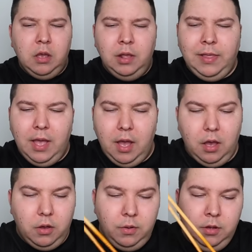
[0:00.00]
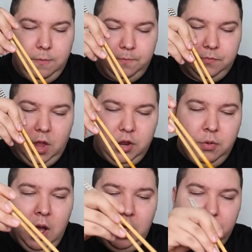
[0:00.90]
Hello? Are you
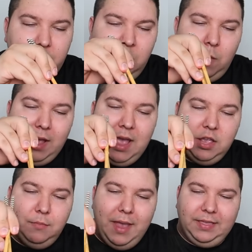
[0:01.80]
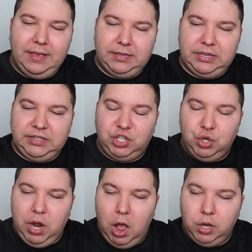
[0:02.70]
hungry? Why can't you make this? It's
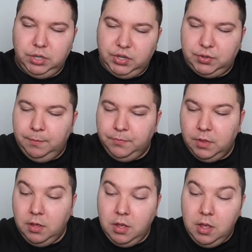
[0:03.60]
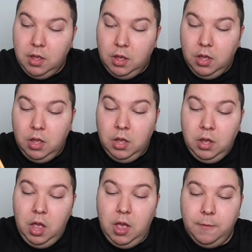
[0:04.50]
$2. It's just like seeing
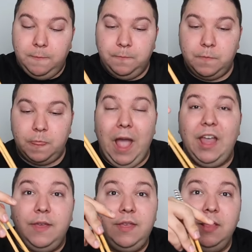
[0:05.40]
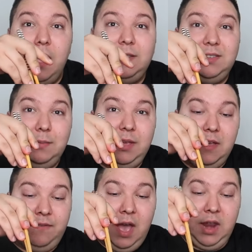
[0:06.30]
someone messy. I think they like seeing me
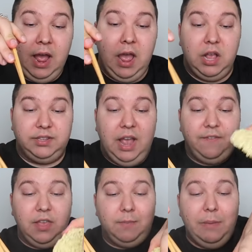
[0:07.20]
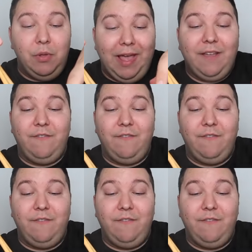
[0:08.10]
get fat. I feel like people like